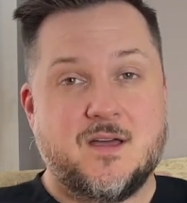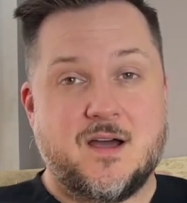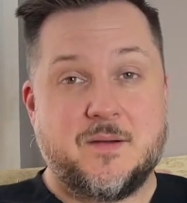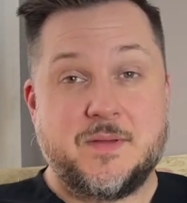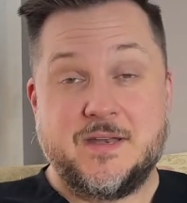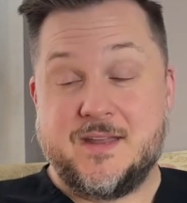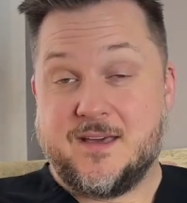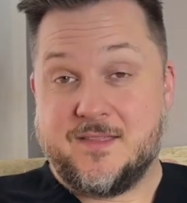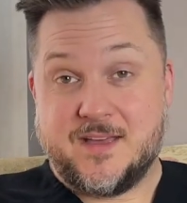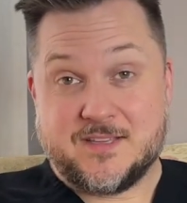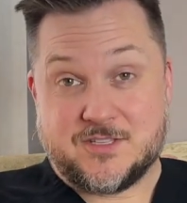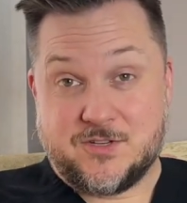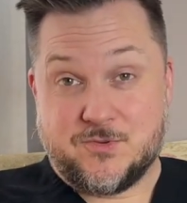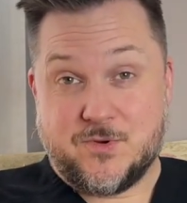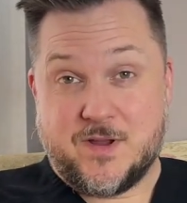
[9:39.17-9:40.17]
I mean, yeah,
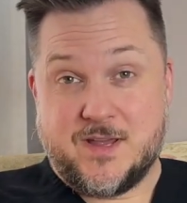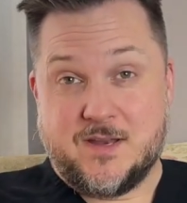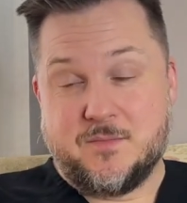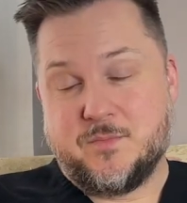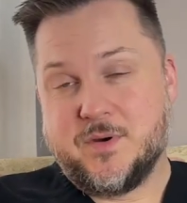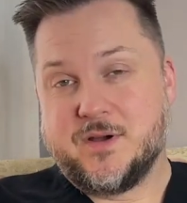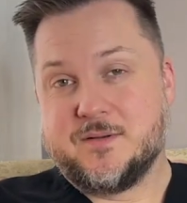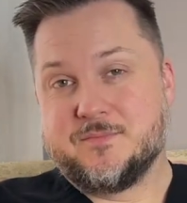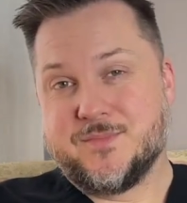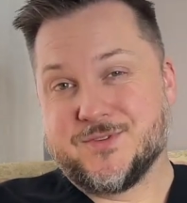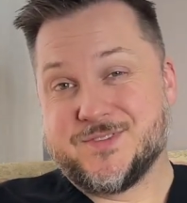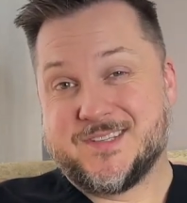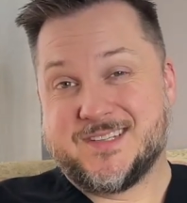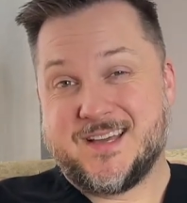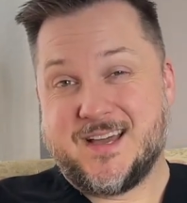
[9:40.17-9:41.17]
that's great, but
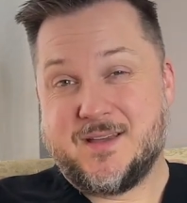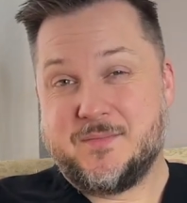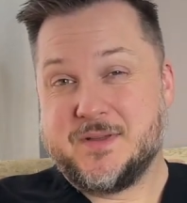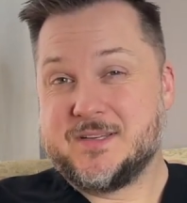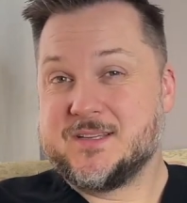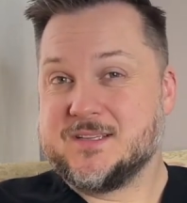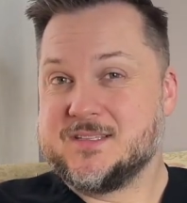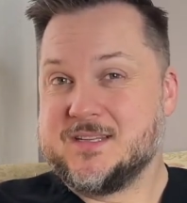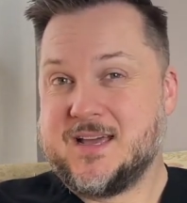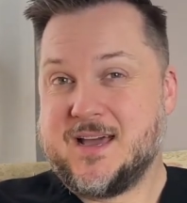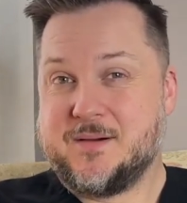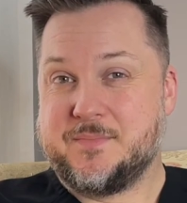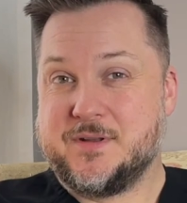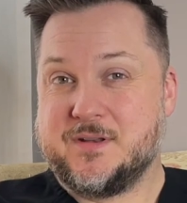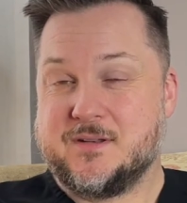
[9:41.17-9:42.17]
most of the time it doesn't
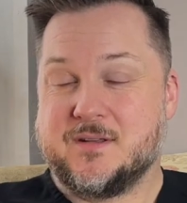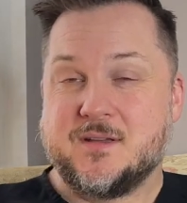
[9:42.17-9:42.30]
happen.